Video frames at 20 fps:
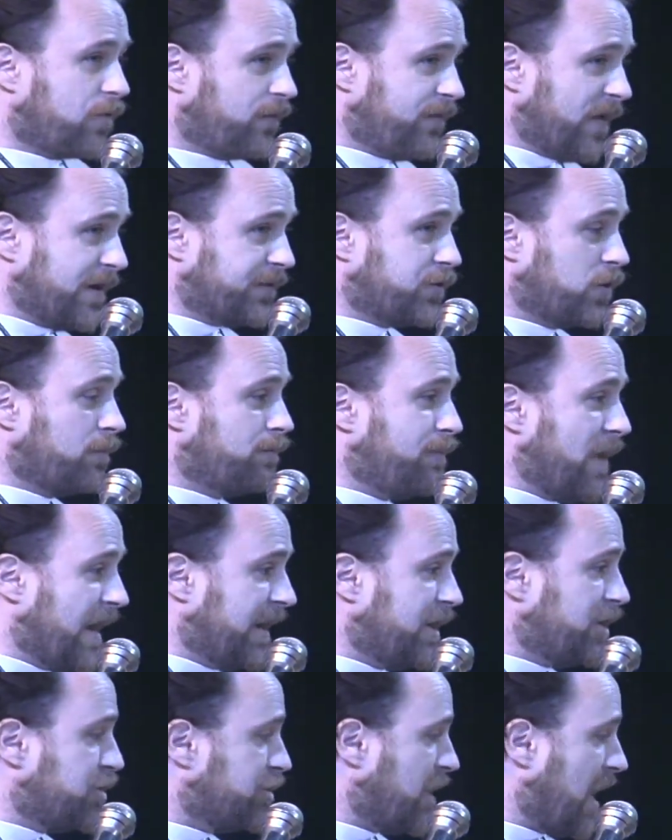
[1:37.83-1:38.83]
Professor
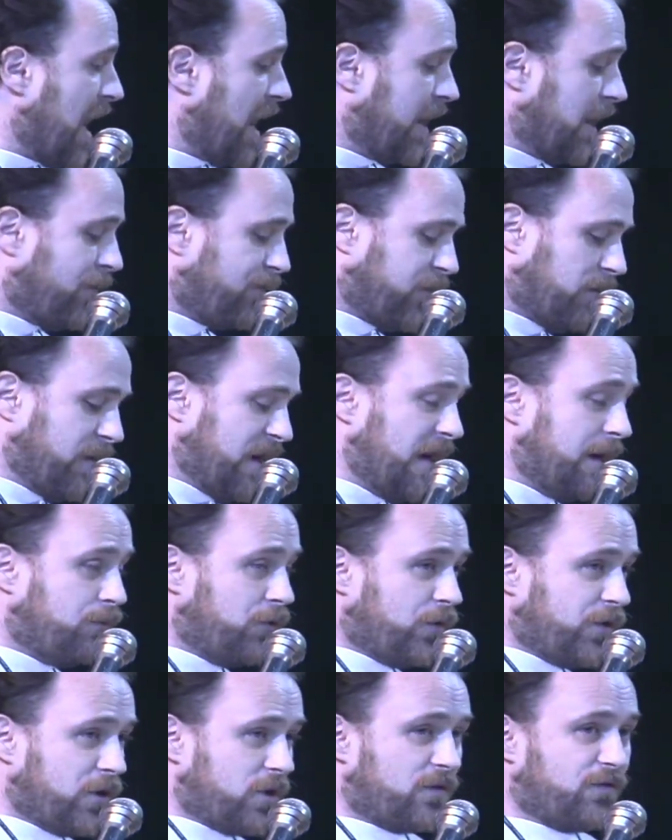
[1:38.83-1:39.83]
Benny Shannon from
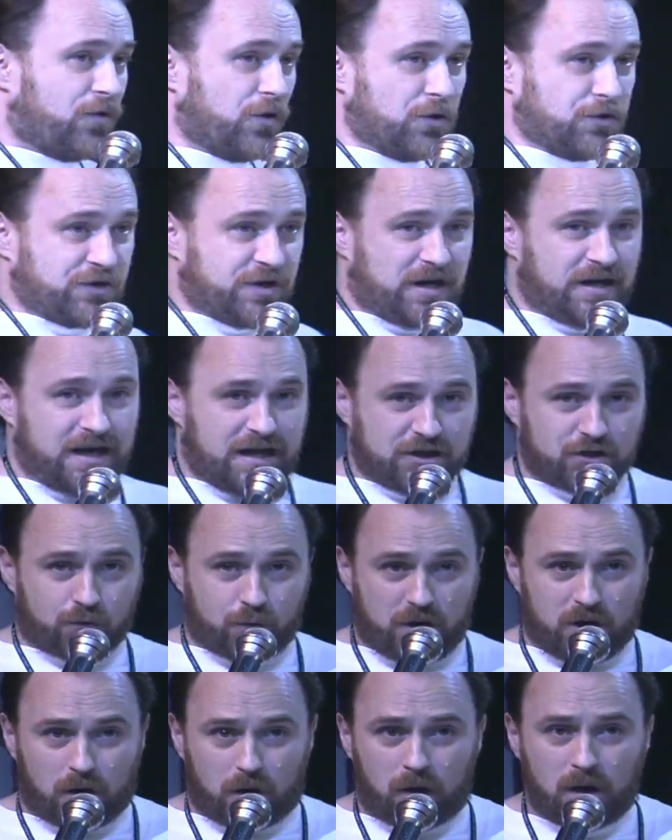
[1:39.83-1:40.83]
Hebrew University in
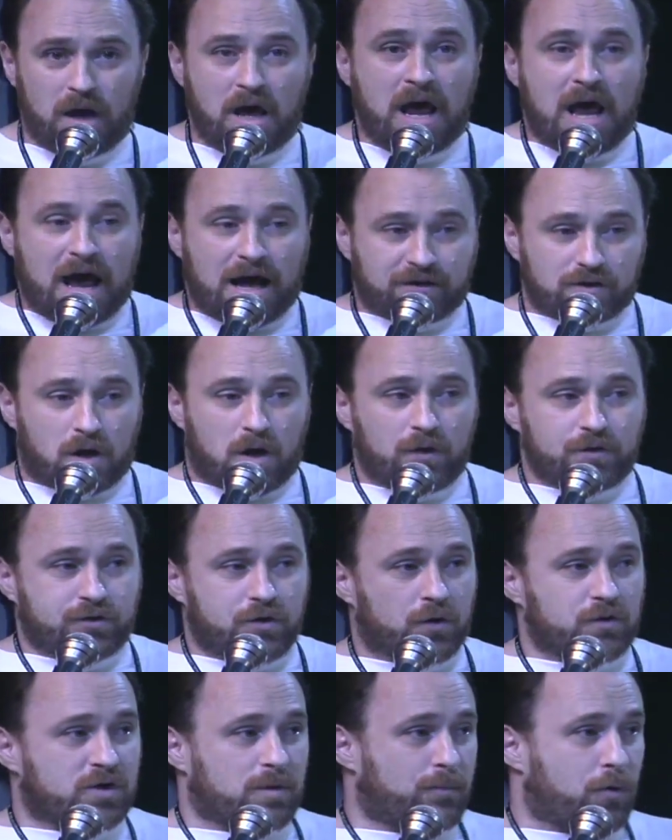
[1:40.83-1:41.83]
Israel has
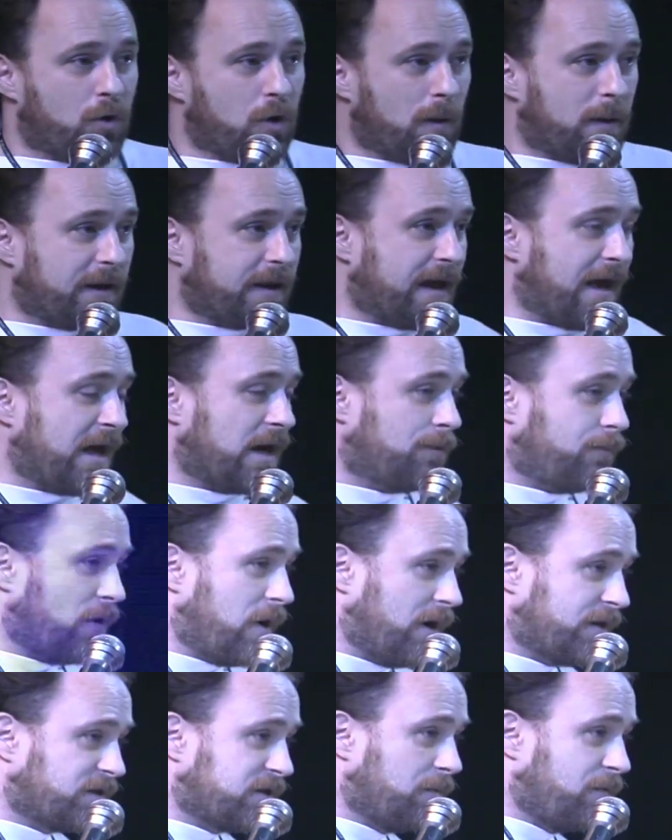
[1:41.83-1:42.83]
also supported the
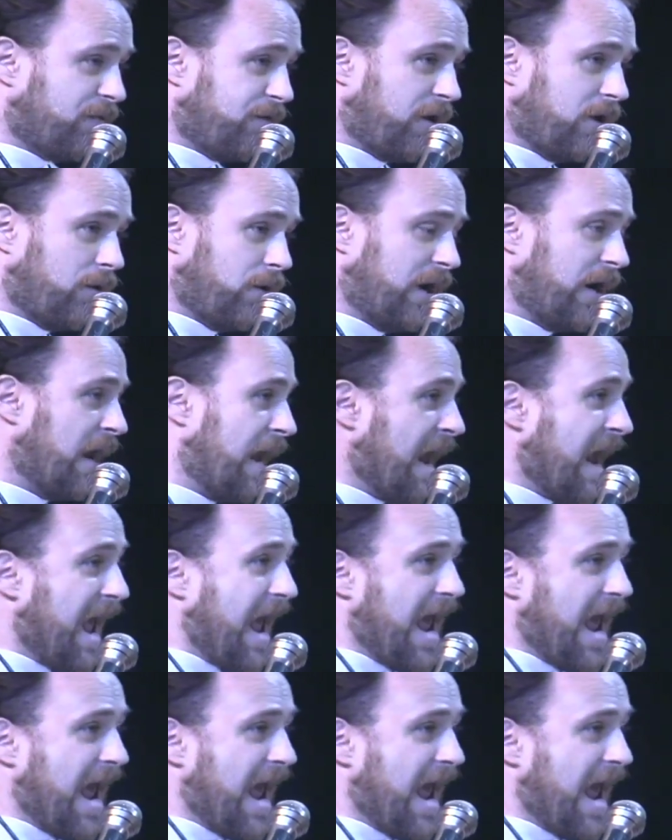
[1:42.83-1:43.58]
cannabosum theory.